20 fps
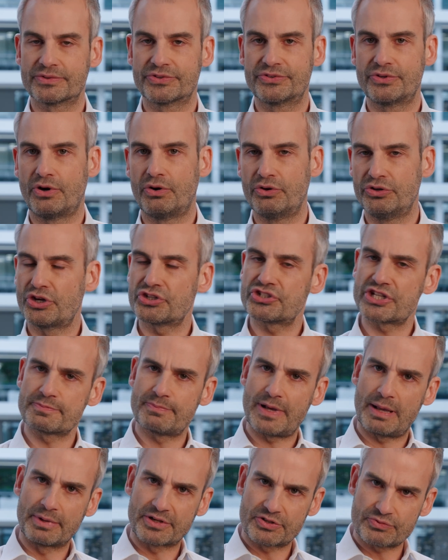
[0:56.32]
So not just
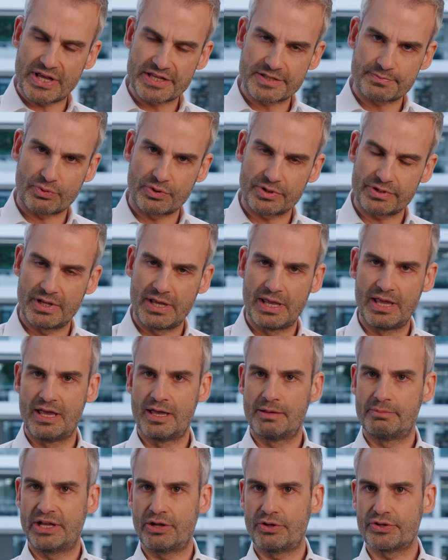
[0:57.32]
public transport,
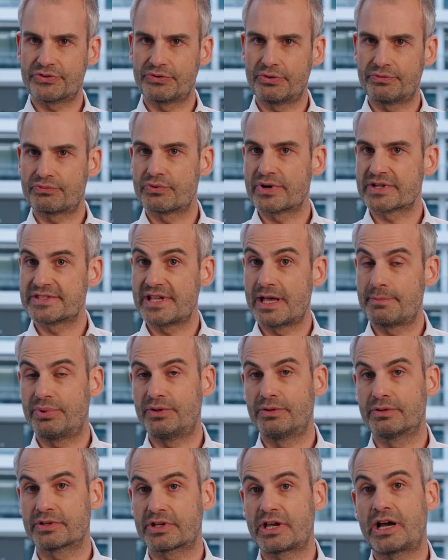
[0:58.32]
but also, for
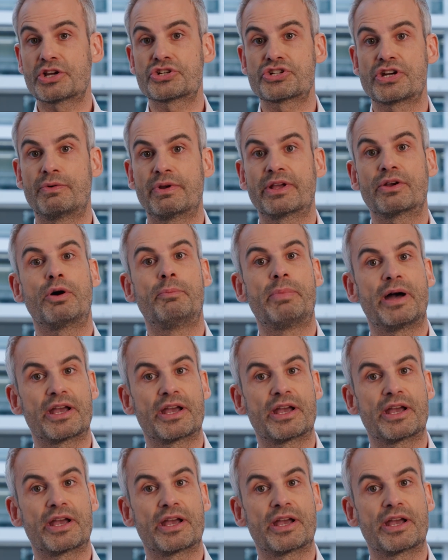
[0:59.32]
example, car sharing or